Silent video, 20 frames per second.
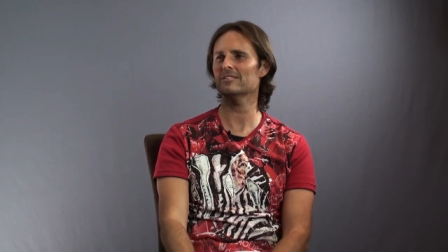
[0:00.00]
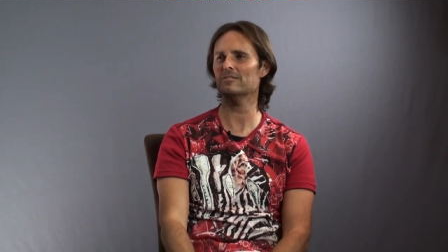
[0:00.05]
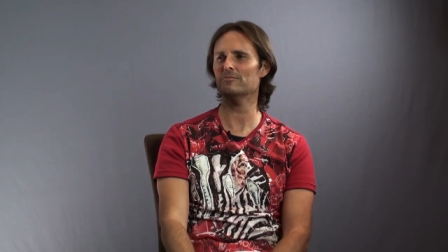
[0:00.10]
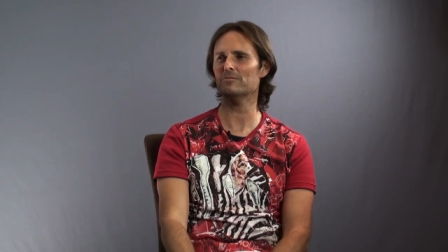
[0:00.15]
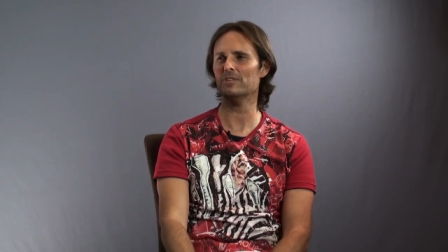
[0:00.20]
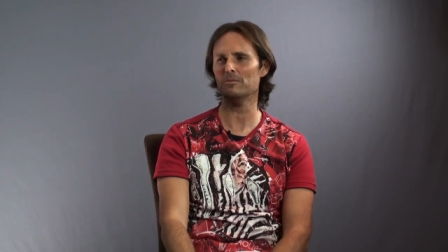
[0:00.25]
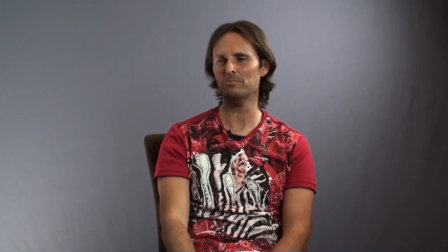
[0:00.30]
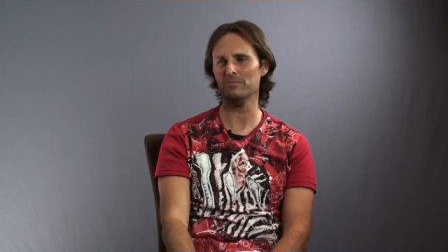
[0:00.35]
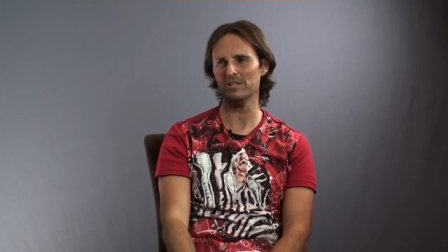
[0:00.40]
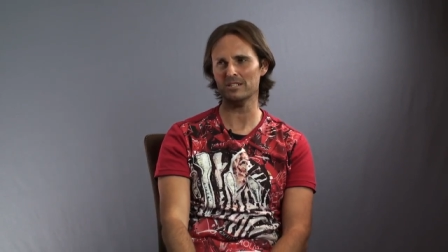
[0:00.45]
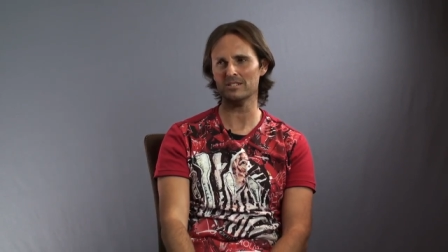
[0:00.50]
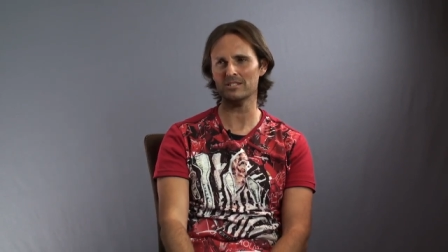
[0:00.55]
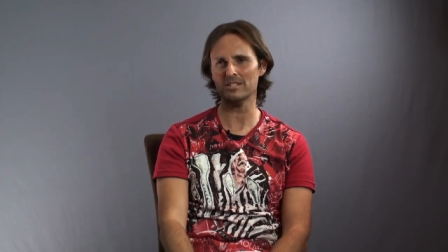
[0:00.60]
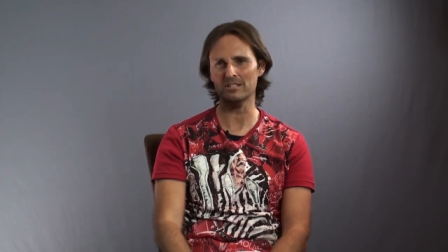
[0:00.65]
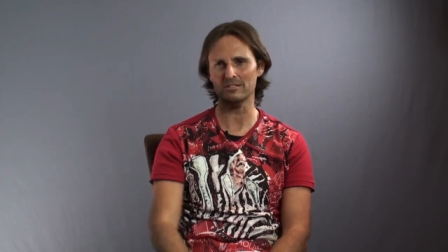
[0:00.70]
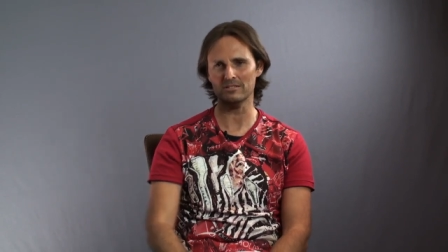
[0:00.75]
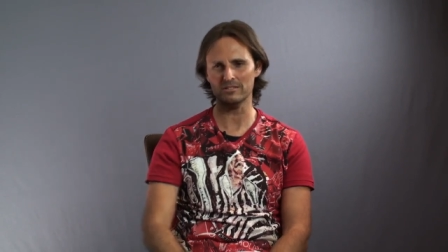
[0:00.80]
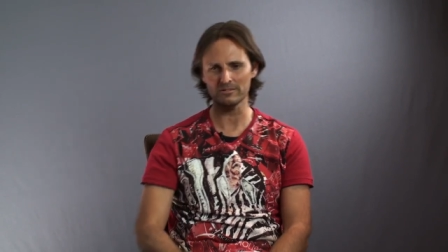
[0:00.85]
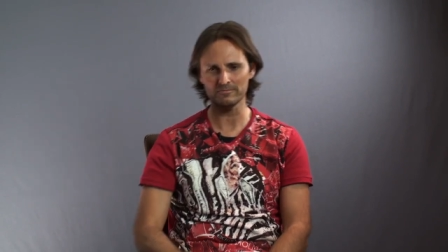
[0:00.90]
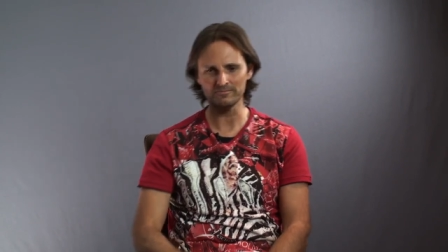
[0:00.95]
if that makes
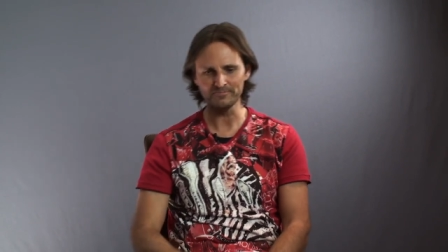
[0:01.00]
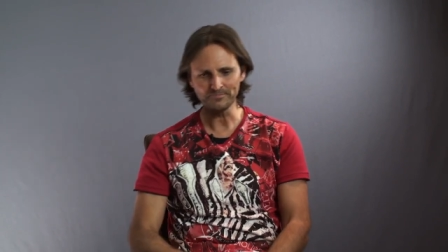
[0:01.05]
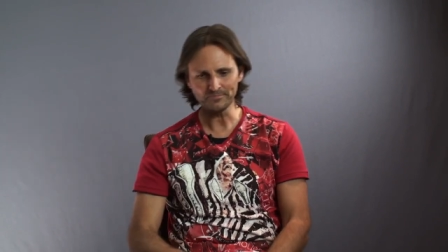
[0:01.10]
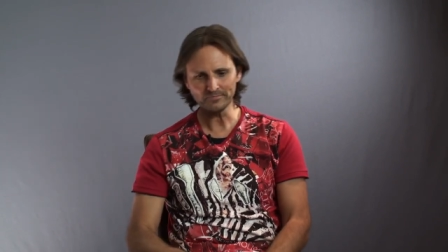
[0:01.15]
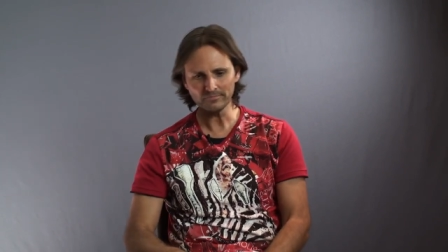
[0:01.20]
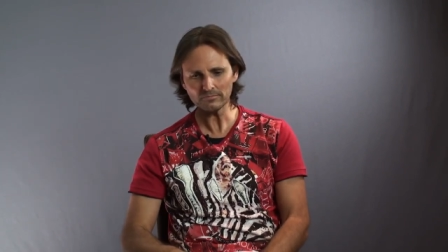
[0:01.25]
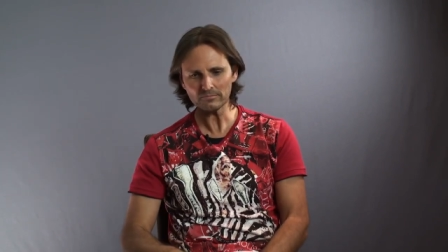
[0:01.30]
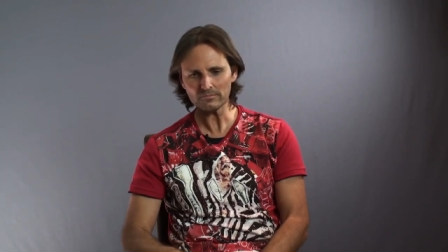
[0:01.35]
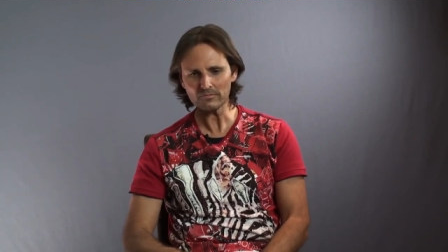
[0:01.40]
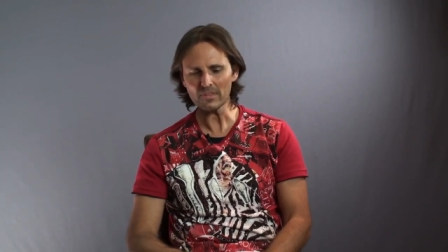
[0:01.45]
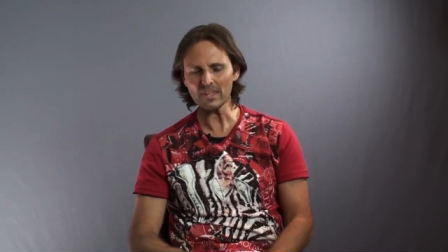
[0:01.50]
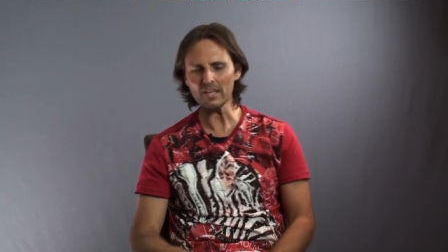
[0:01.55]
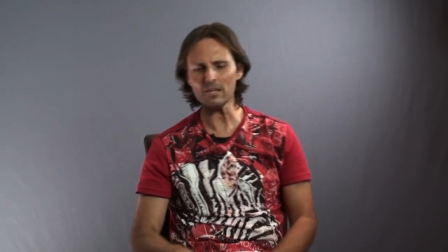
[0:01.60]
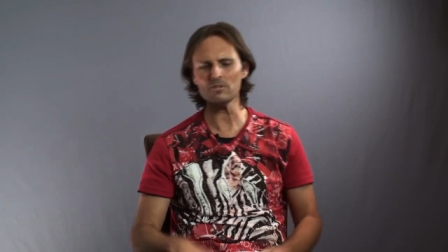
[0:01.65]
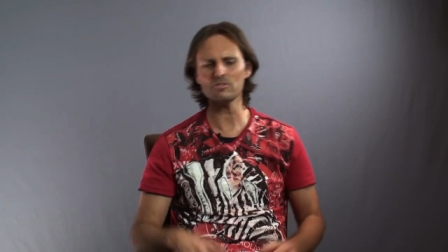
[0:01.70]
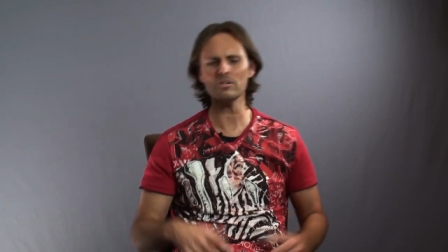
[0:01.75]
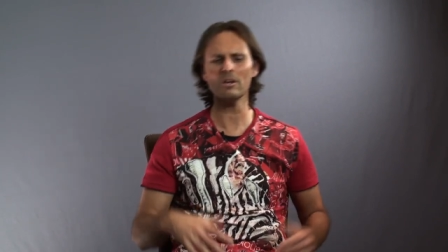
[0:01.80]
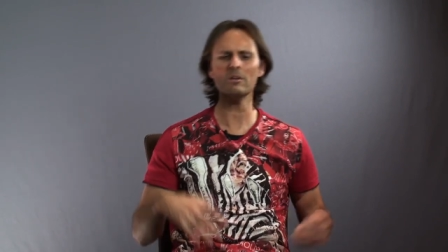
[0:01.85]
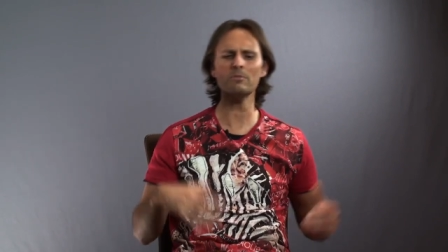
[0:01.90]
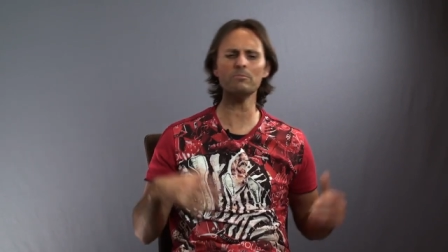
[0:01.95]
sense. Yes, it does.
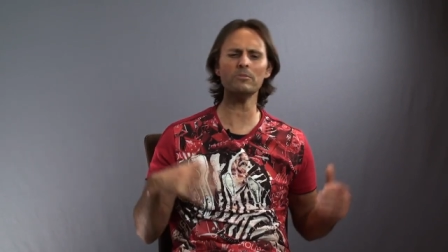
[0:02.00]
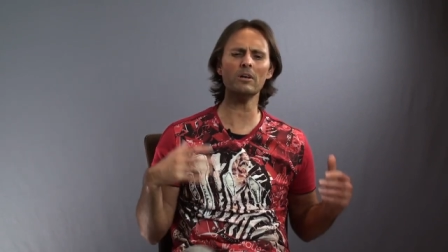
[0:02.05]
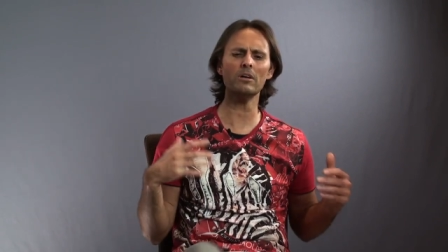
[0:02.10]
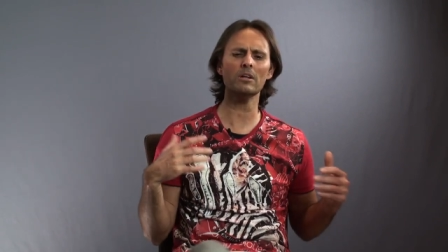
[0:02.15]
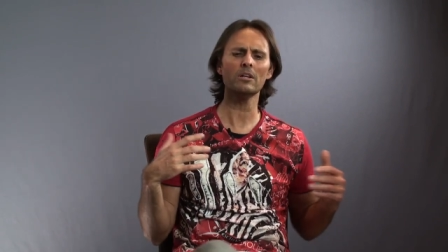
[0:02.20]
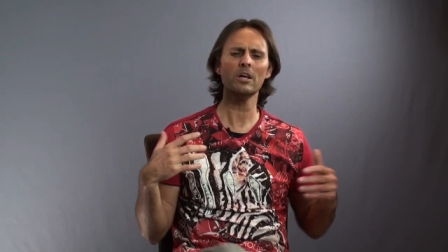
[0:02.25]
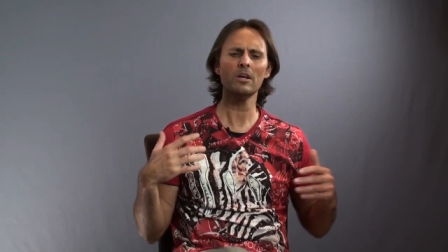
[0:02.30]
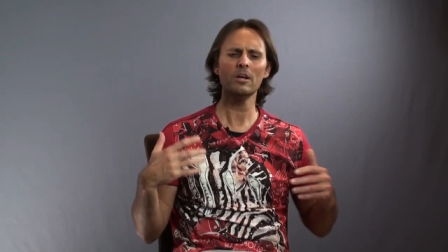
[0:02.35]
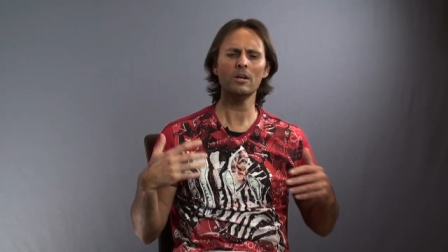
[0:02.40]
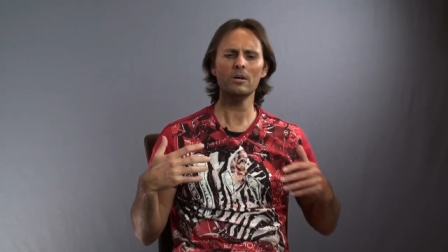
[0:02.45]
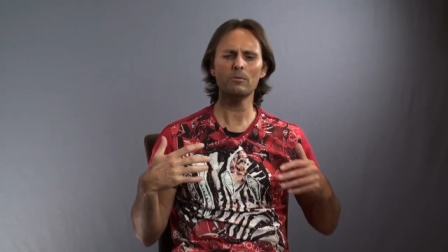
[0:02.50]
So I'm not